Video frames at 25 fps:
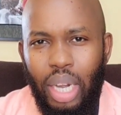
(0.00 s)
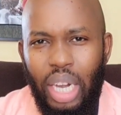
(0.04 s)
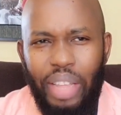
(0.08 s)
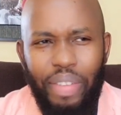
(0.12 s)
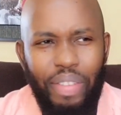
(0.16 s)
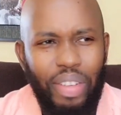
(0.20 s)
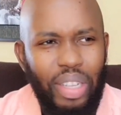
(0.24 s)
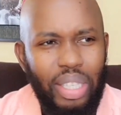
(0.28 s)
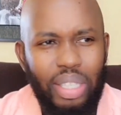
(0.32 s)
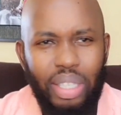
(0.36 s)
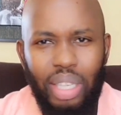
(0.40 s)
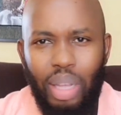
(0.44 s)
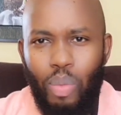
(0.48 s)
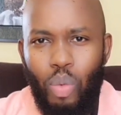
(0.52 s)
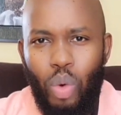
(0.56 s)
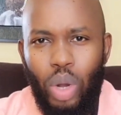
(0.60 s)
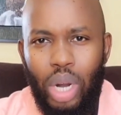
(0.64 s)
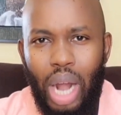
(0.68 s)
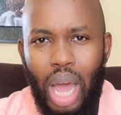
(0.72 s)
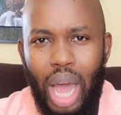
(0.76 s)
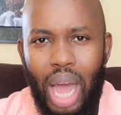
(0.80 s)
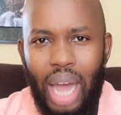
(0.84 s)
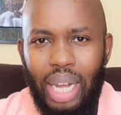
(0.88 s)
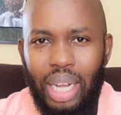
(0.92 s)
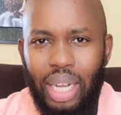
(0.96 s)
leaving
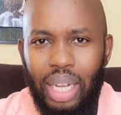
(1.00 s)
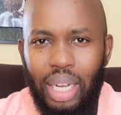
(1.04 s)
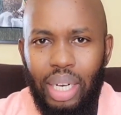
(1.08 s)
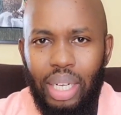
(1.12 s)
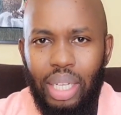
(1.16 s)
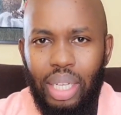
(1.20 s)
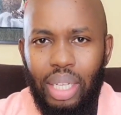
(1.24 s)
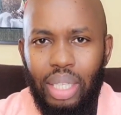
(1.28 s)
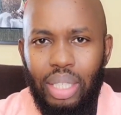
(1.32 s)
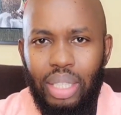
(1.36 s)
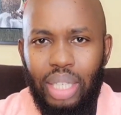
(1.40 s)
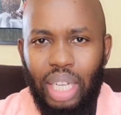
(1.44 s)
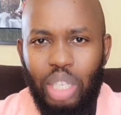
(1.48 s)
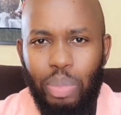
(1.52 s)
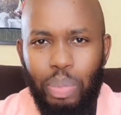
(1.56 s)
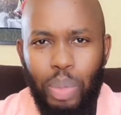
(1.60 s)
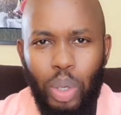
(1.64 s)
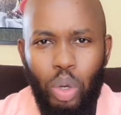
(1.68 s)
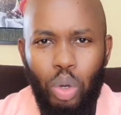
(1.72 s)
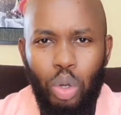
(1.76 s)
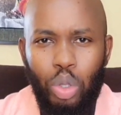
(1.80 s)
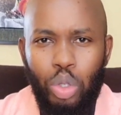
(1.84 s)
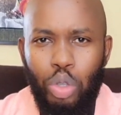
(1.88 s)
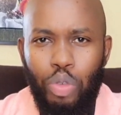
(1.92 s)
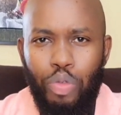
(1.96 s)
someone hungry just
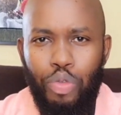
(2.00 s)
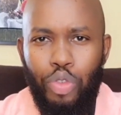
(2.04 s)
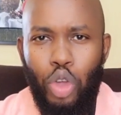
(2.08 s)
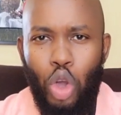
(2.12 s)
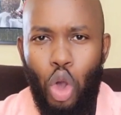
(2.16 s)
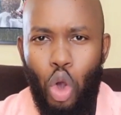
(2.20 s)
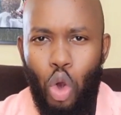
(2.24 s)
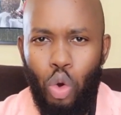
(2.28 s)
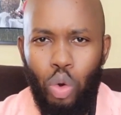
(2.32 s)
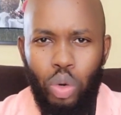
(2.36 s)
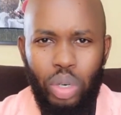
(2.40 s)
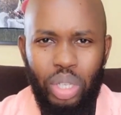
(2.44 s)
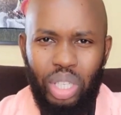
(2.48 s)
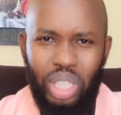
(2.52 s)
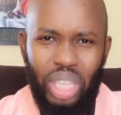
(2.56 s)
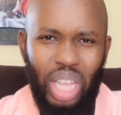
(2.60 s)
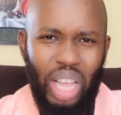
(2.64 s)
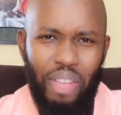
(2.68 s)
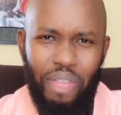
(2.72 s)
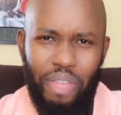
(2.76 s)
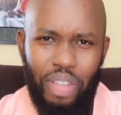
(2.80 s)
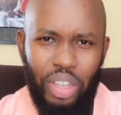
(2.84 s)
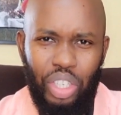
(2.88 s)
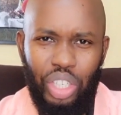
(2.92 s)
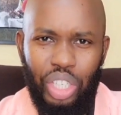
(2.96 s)
because of your own
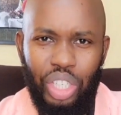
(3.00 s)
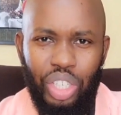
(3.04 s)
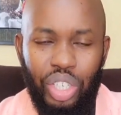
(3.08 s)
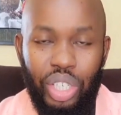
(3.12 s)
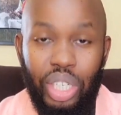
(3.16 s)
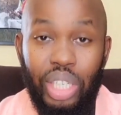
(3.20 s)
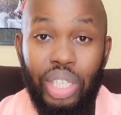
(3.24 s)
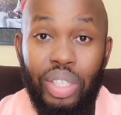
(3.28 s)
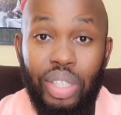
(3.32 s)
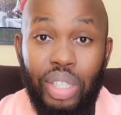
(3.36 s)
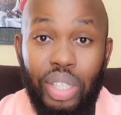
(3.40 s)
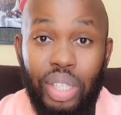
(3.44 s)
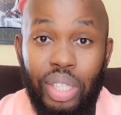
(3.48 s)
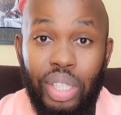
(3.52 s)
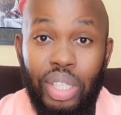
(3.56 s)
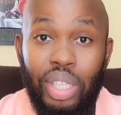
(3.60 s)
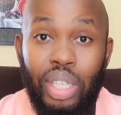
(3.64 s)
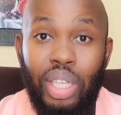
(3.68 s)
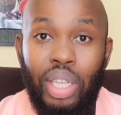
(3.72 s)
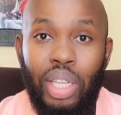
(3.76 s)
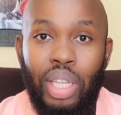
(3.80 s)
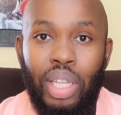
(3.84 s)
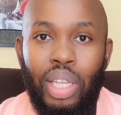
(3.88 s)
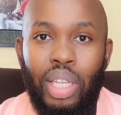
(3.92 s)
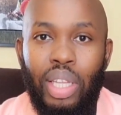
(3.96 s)
selfish interests?
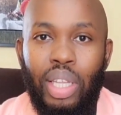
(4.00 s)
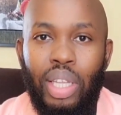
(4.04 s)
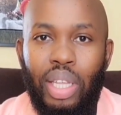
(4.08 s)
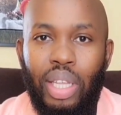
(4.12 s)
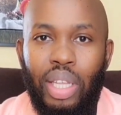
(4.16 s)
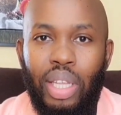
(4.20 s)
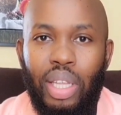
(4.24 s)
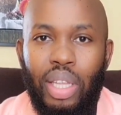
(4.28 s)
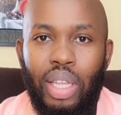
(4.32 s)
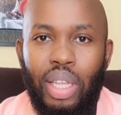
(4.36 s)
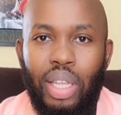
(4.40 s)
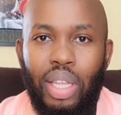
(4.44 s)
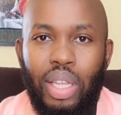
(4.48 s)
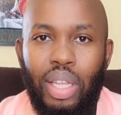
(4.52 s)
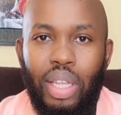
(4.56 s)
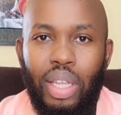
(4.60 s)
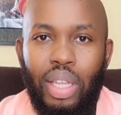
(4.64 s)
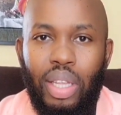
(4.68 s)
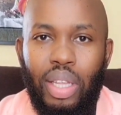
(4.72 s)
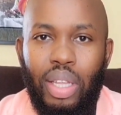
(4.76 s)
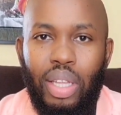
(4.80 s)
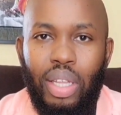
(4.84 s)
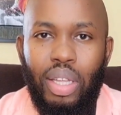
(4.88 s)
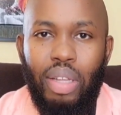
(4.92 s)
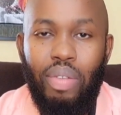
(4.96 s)

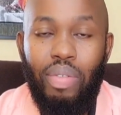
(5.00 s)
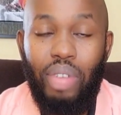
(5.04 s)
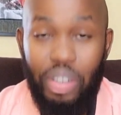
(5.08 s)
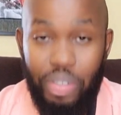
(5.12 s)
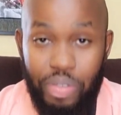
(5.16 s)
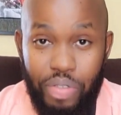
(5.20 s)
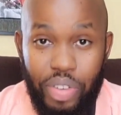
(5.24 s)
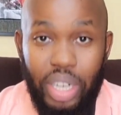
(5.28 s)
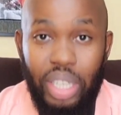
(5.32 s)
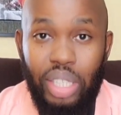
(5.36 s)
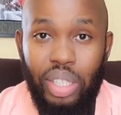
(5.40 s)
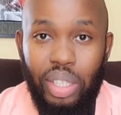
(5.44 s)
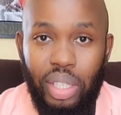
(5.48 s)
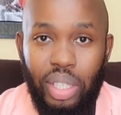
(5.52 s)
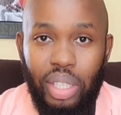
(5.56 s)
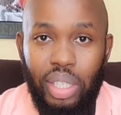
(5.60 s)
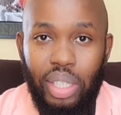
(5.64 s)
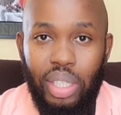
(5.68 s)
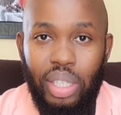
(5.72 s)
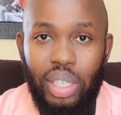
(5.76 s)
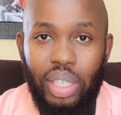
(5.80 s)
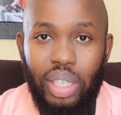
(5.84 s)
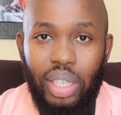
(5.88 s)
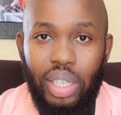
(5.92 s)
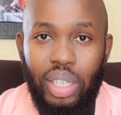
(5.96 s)
My friends,